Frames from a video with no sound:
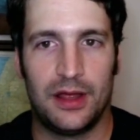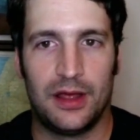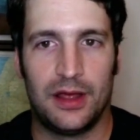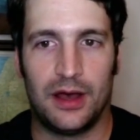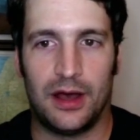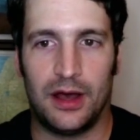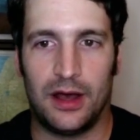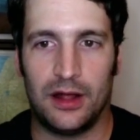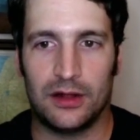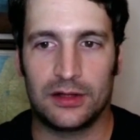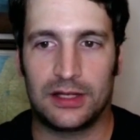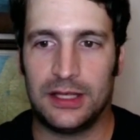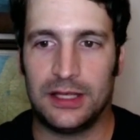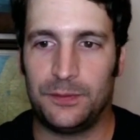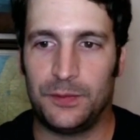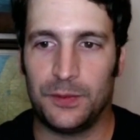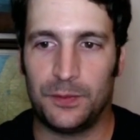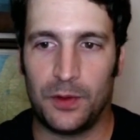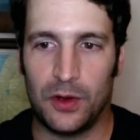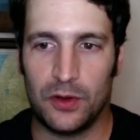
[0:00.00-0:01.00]
I'll
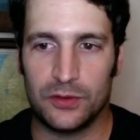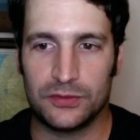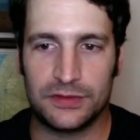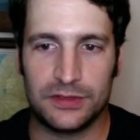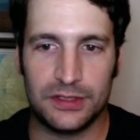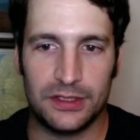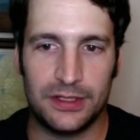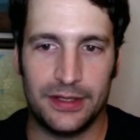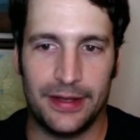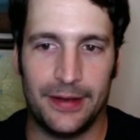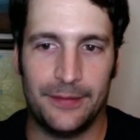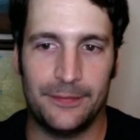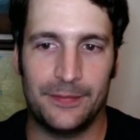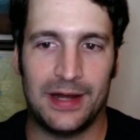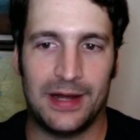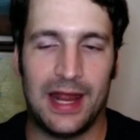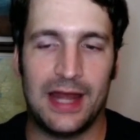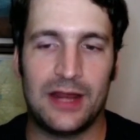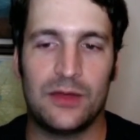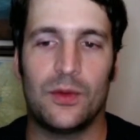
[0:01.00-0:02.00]
keep you posted. But
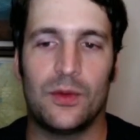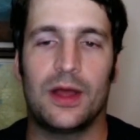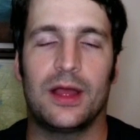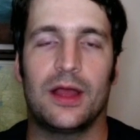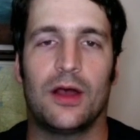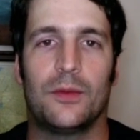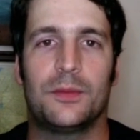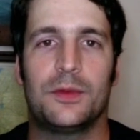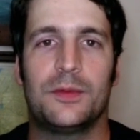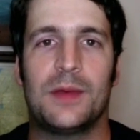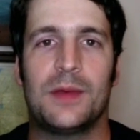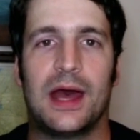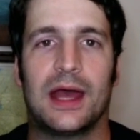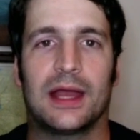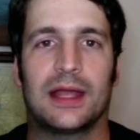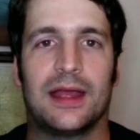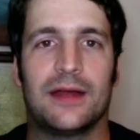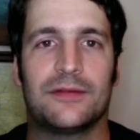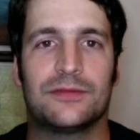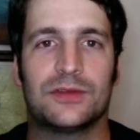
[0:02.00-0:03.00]
anyway, I'll be
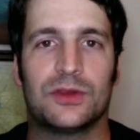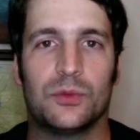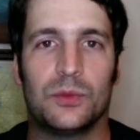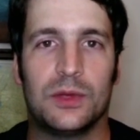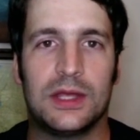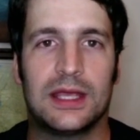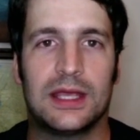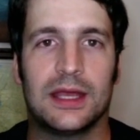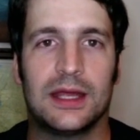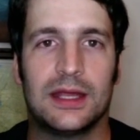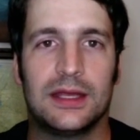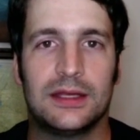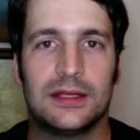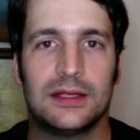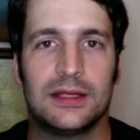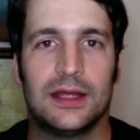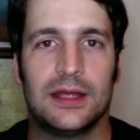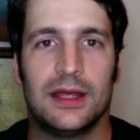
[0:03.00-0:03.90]
back after the weekend.